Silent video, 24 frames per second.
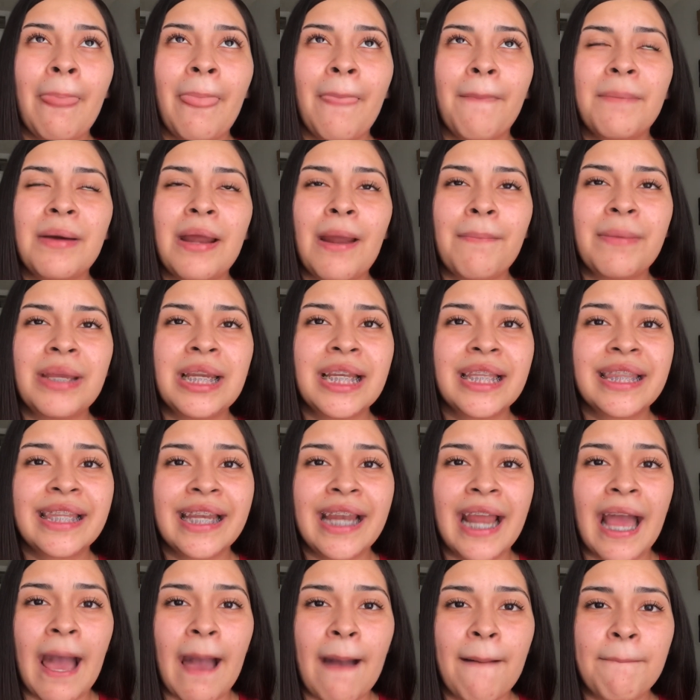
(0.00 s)
but I mean
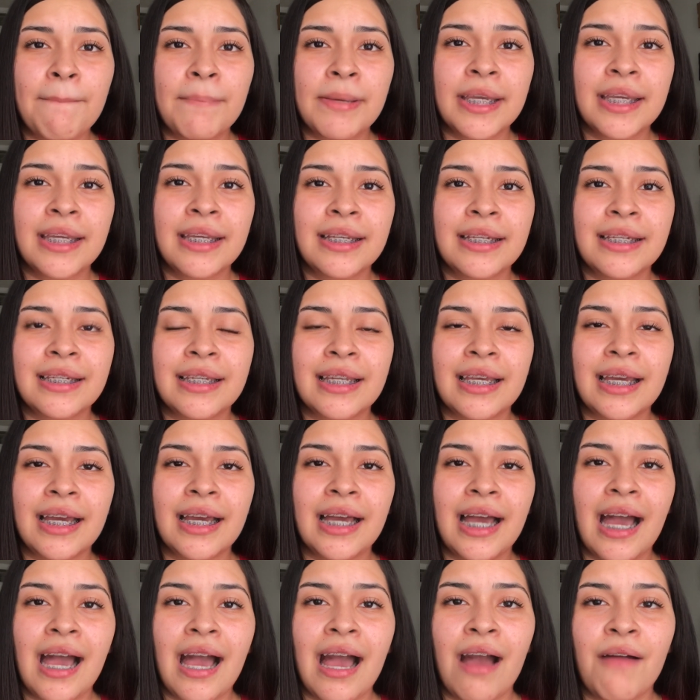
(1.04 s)
nothing happened
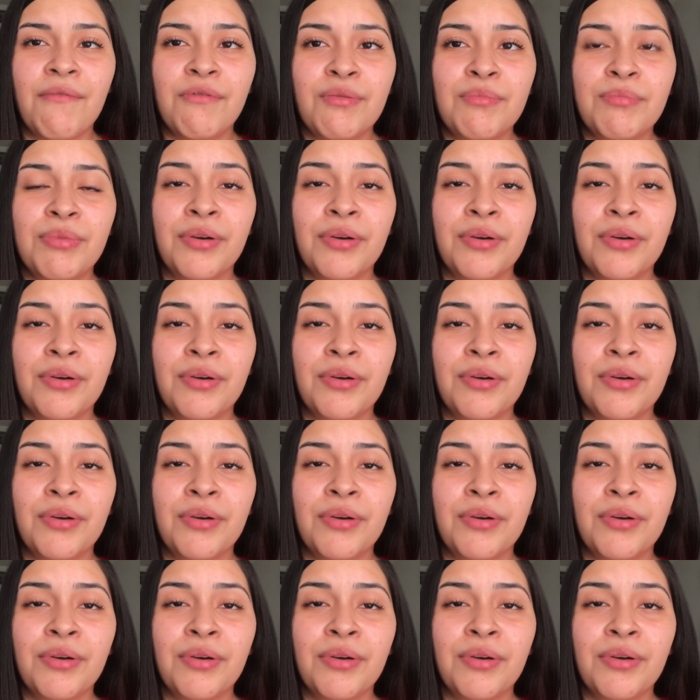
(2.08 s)
I haven't